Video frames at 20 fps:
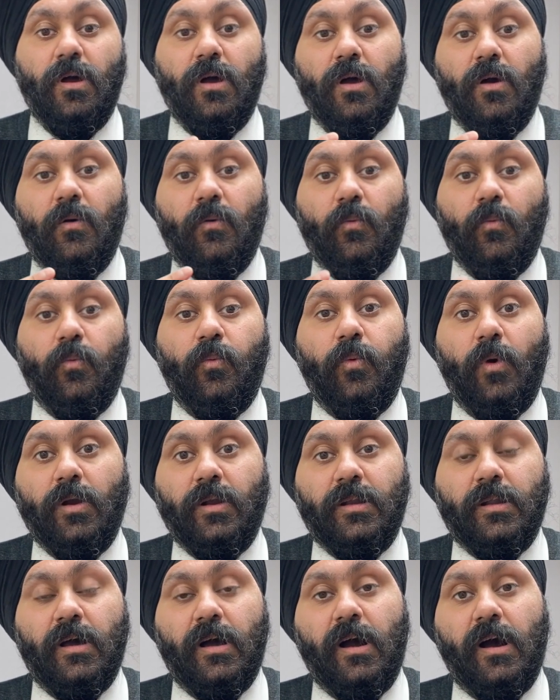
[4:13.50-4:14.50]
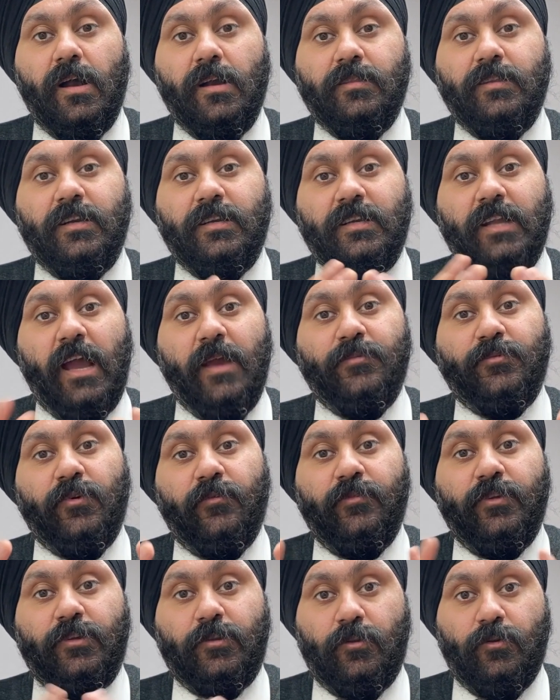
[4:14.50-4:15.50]
what are the types
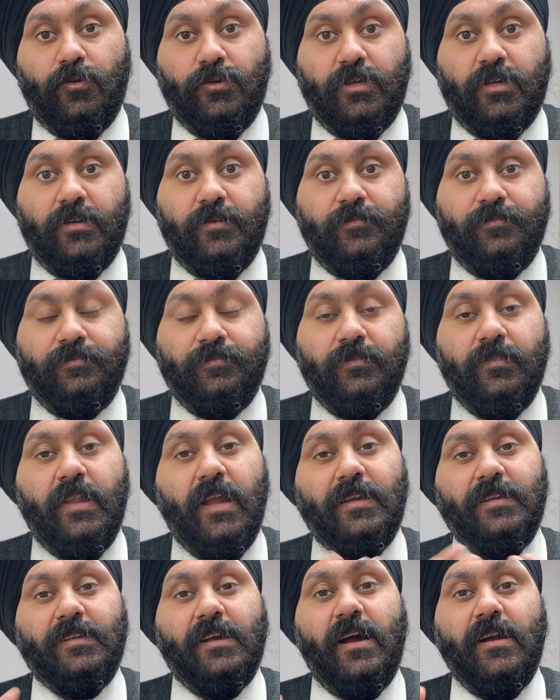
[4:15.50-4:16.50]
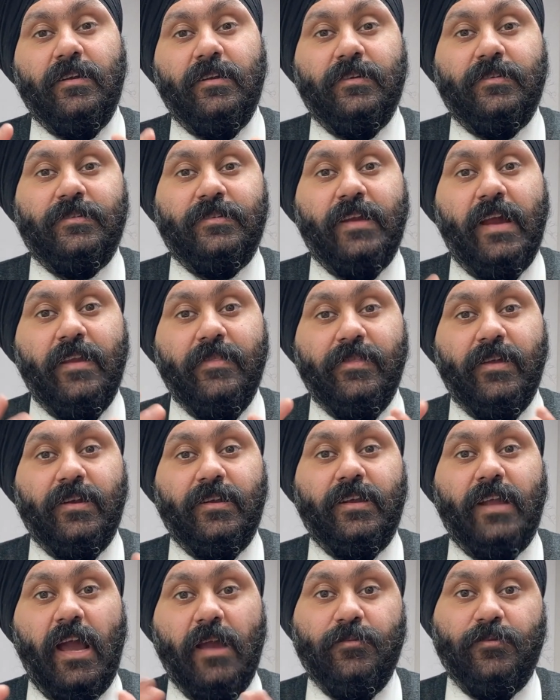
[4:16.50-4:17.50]
of disclosure? Let's understand the
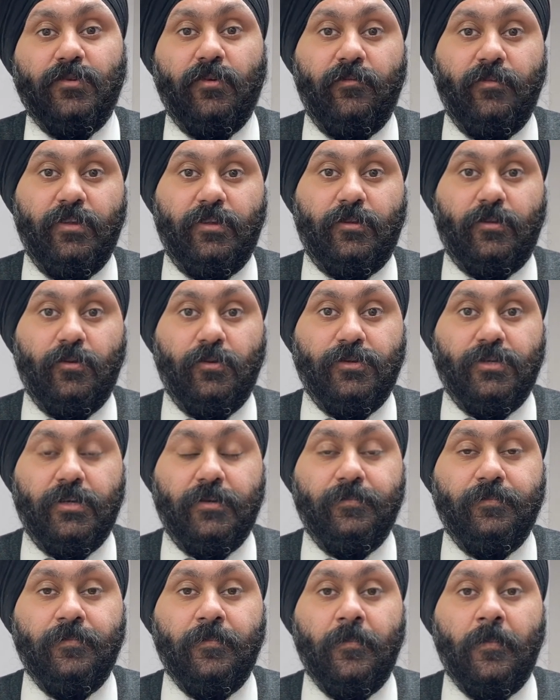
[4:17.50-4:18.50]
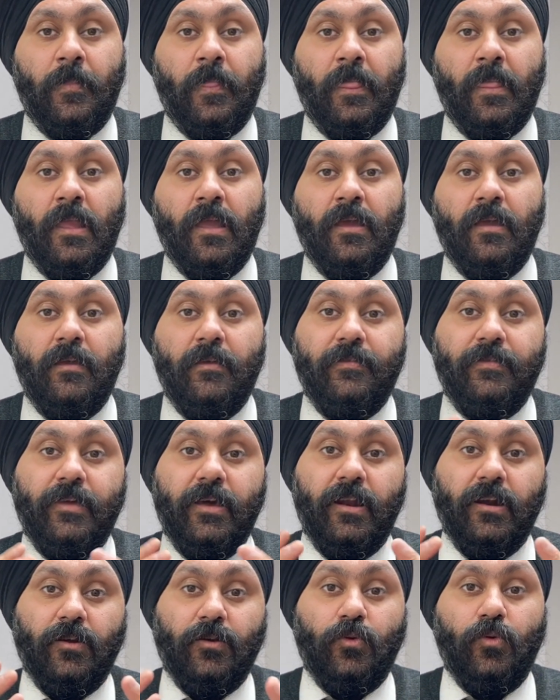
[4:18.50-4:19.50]
types of disclosure. There
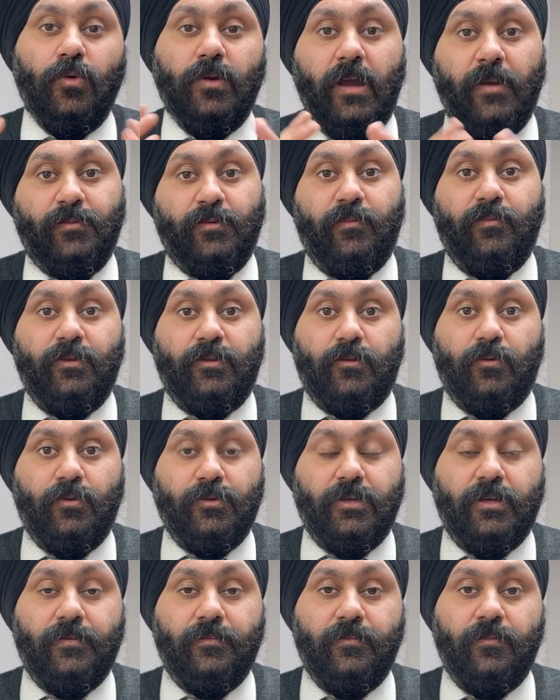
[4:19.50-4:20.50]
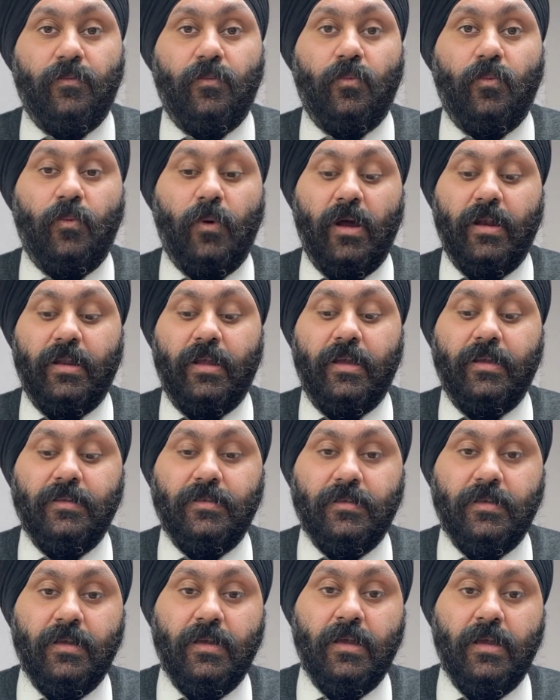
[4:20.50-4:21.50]
are two types of disclosure. One
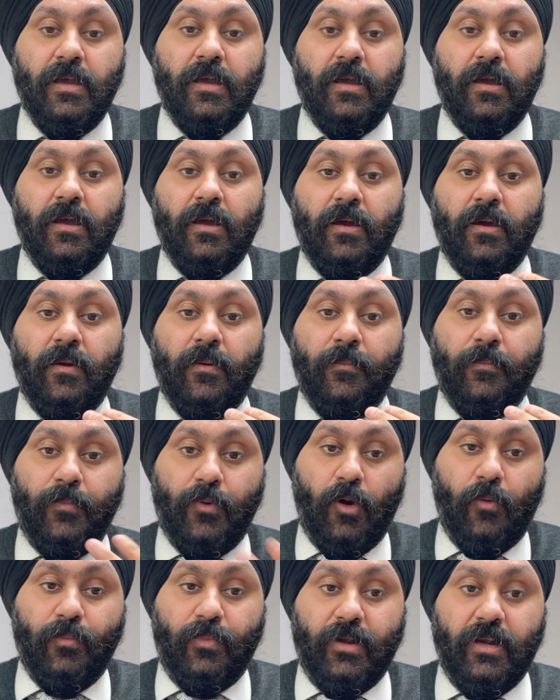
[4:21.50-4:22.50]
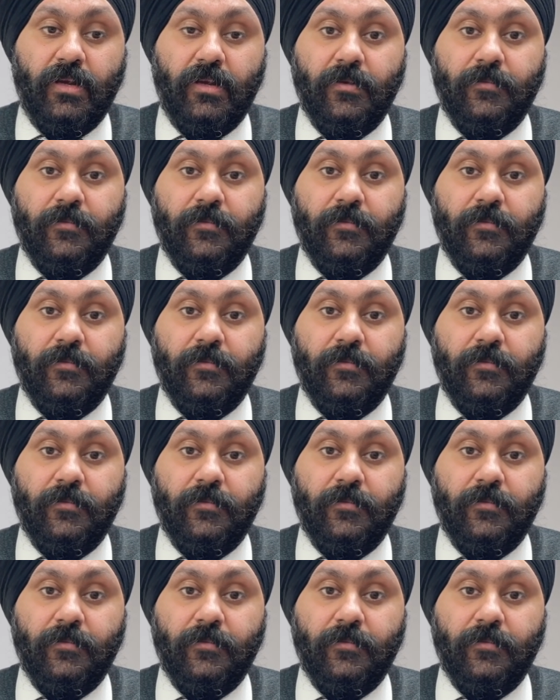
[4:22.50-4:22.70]
is prompted.